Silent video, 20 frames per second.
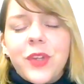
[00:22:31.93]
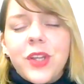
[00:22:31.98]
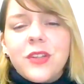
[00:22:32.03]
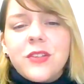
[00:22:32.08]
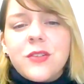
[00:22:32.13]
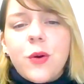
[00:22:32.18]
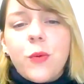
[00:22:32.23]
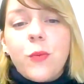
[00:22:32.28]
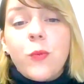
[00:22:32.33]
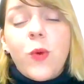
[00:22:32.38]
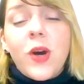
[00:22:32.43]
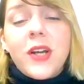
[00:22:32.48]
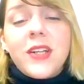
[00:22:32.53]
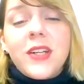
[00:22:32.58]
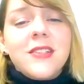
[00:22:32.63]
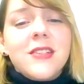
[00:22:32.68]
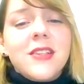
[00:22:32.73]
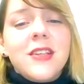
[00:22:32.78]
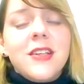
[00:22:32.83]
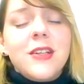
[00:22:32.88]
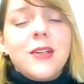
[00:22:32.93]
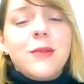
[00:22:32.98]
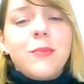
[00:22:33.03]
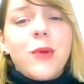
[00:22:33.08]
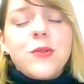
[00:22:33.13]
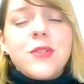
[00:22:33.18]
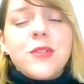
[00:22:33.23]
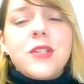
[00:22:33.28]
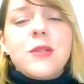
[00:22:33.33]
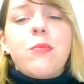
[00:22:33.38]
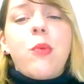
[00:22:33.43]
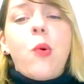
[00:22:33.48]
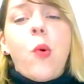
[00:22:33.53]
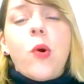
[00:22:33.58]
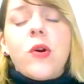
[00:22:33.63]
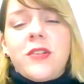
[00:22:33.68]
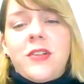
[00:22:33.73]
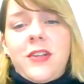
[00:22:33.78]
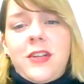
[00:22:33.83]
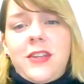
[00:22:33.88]
So what is the most
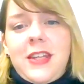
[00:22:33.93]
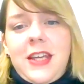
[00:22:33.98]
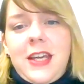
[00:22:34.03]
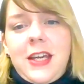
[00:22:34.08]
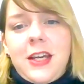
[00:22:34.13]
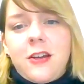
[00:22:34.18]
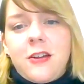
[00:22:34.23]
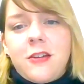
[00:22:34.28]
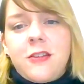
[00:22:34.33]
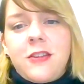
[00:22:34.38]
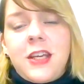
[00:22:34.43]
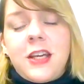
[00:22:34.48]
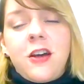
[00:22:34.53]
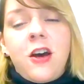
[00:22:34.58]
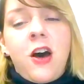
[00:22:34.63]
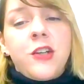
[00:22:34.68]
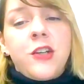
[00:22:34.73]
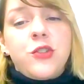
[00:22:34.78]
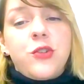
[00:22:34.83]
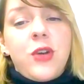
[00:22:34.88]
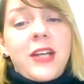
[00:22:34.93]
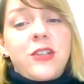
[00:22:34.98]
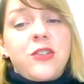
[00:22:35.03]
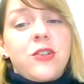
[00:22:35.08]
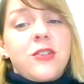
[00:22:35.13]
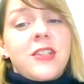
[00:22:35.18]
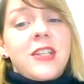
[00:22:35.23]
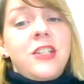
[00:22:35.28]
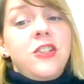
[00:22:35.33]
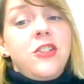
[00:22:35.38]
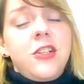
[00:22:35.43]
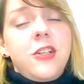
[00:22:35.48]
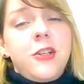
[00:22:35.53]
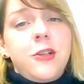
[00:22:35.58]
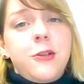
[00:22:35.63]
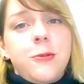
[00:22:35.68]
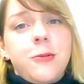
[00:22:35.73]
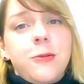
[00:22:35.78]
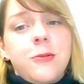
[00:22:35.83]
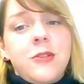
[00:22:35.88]
important thing that contractors can
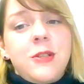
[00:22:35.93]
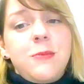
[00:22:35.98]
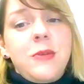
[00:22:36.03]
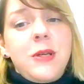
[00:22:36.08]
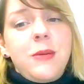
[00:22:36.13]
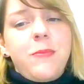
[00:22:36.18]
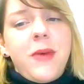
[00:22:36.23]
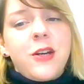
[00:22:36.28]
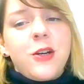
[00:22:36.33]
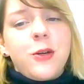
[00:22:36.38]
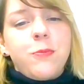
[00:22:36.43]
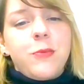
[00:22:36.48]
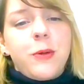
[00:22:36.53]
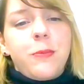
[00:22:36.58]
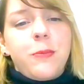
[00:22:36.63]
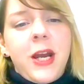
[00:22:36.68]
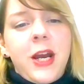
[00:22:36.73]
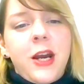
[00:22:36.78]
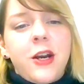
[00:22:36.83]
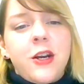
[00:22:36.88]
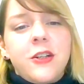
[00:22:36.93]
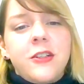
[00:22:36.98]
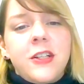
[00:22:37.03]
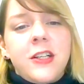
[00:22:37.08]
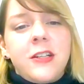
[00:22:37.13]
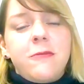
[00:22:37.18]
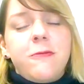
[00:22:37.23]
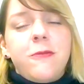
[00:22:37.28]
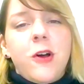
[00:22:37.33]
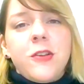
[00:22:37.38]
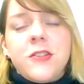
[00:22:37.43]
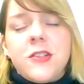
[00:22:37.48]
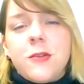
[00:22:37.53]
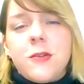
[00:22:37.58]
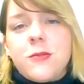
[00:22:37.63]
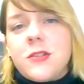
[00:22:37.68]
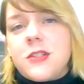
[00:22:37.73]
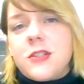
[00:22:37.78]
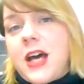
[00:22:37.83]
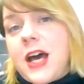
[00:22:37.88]
do to be better prepared in fault
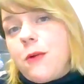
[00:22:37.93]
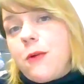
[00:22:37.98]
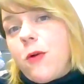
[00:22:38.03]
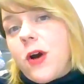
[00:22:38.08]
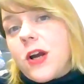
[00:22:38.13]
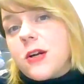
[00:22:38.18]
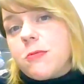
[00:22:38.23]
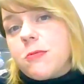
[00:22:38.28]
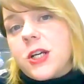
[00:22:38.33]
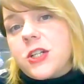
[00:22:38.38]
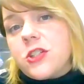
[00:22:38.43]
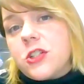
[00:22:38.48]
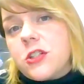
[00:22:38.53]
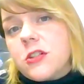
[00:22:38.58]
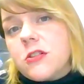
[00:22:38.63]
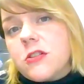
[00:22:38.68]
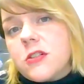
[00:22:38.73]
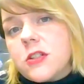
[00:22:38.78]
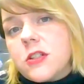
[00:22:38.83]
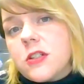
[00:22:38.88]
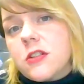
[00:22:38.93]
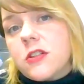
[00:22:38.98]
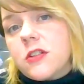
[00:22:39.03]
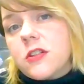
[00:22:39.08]
zones and high water pressures?